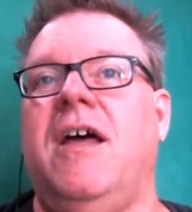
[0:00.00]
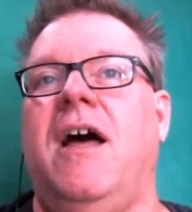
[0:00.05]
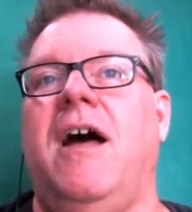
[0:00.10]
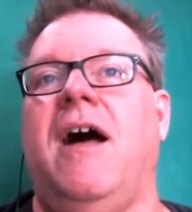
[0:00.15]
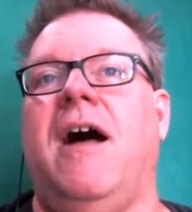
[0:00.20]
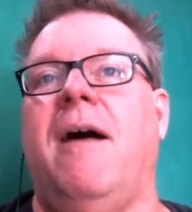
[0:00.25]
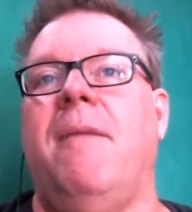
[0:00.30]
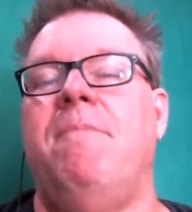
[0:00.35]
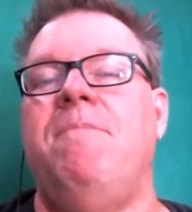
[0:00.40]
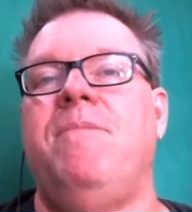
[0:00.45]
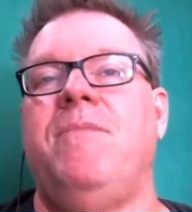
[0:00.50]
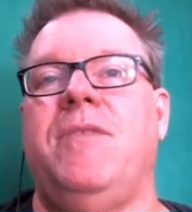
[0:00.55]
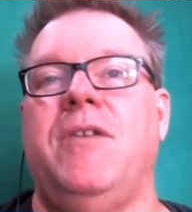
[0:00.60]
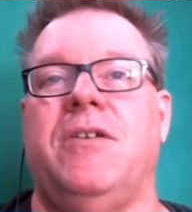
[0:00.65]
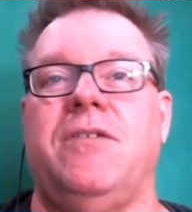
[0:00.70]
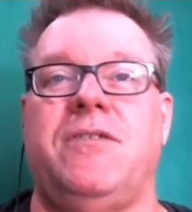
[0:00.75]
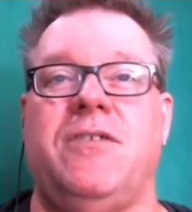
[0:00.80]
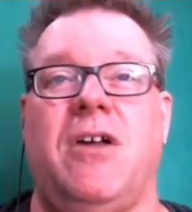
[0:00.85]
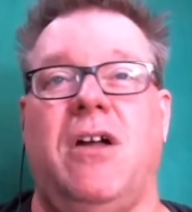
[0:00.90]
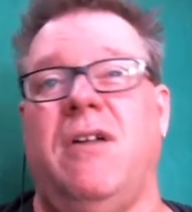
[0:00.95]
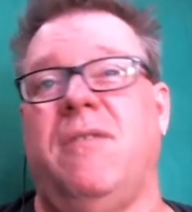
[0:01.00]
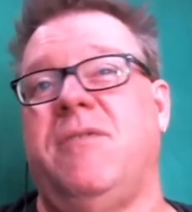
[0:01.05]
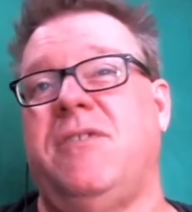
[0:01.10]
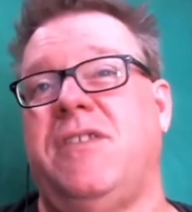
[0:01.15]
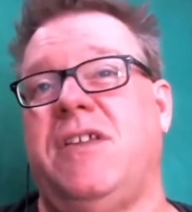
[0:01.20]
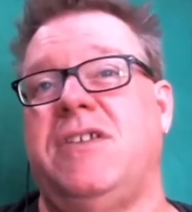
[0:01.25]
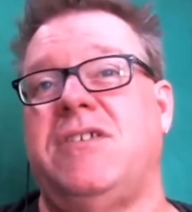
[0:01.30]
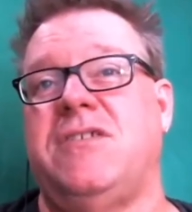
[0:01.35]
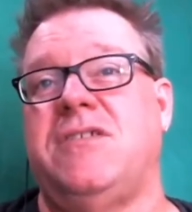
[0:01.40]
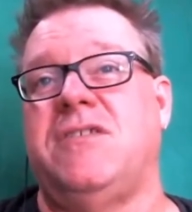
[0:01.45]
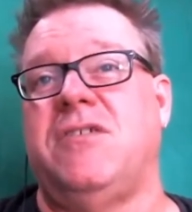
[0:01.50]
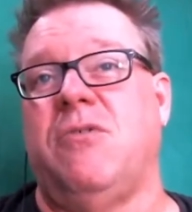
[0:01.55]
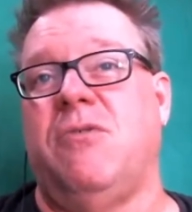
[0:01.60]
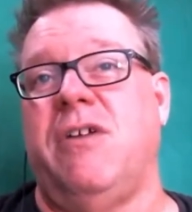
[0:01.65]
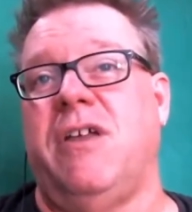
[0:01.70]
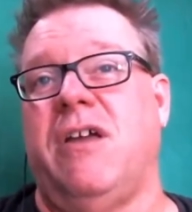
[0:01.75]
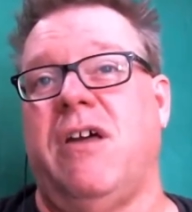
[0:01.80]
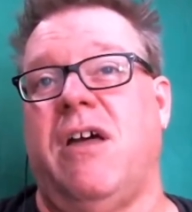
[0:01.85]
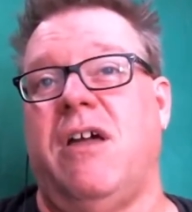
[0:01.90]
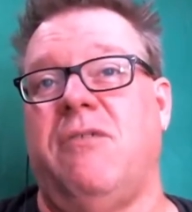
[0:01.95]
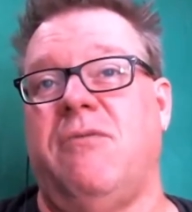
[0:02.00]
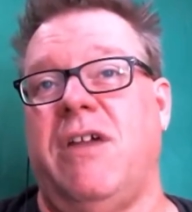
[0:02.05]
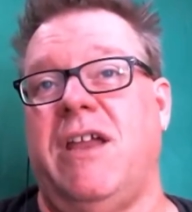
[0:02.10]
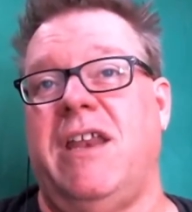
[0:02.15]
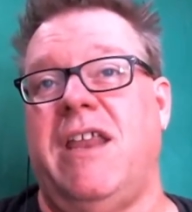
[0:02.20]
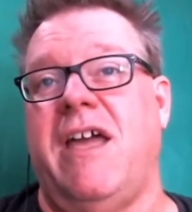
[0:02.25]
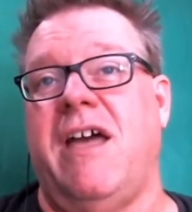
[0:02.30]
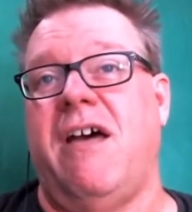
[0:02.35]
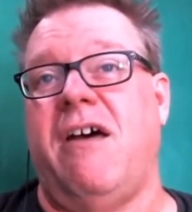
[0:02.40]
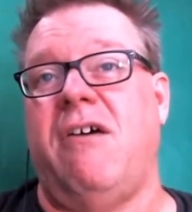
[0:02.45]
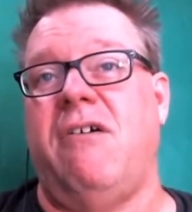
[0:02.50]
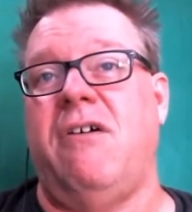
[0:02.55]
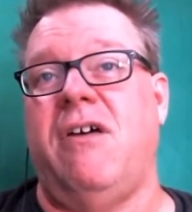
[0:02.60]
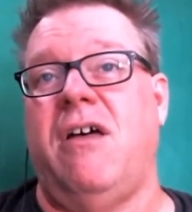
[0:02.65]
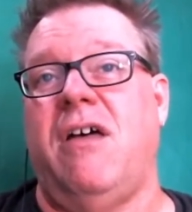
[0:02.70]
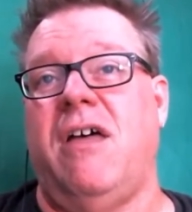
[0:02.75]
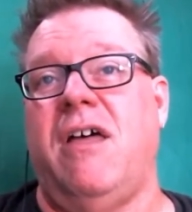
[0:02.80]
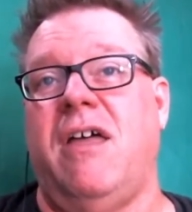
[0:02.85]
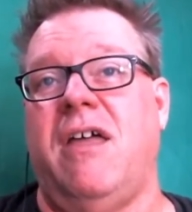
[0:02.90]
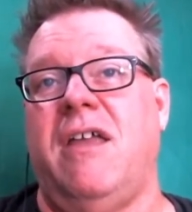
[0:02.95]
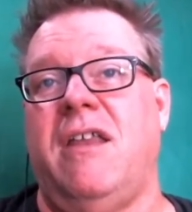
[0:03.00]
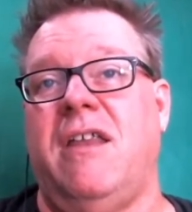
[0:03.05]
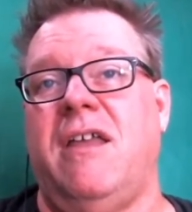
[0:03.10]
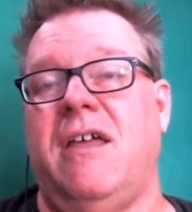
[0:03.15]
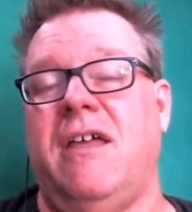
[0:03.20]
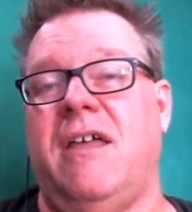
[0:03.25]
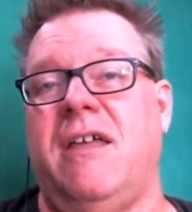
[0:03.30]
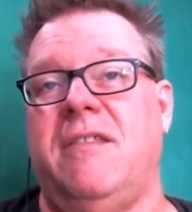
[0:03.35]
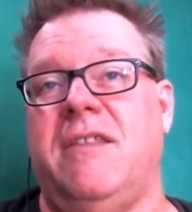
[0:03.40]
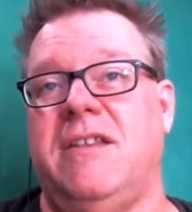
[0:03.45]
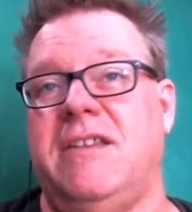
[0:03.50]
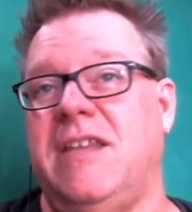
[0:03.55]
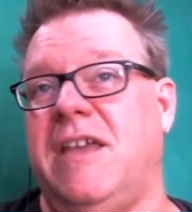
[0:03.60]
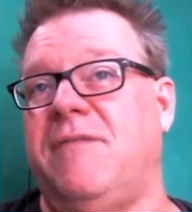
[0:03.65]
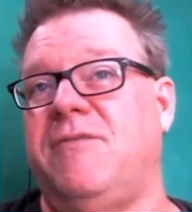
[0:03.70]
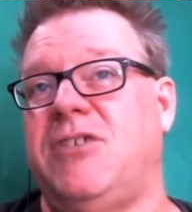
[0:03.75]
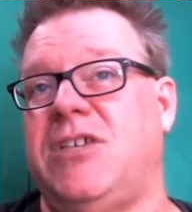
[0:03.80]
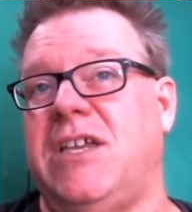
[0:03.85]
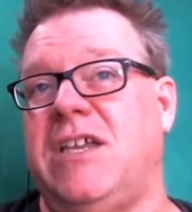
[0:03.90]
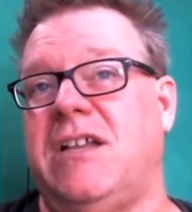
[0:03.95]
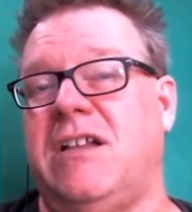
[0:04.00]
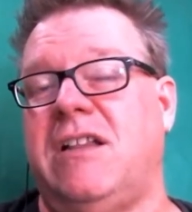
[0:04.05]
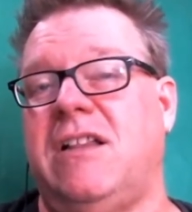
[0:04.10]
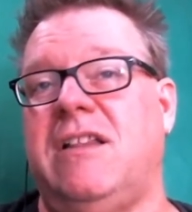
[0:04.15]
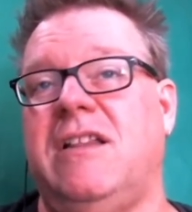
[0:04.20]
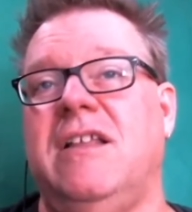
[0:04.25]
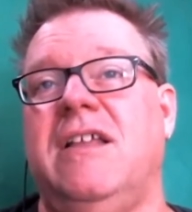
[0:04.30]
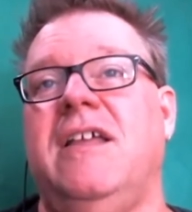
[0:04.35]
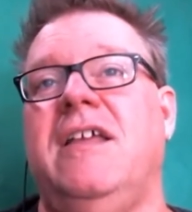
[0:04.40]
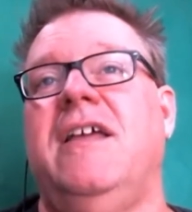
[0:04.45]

Um, there's conversations going on right now on uh, the dev channel.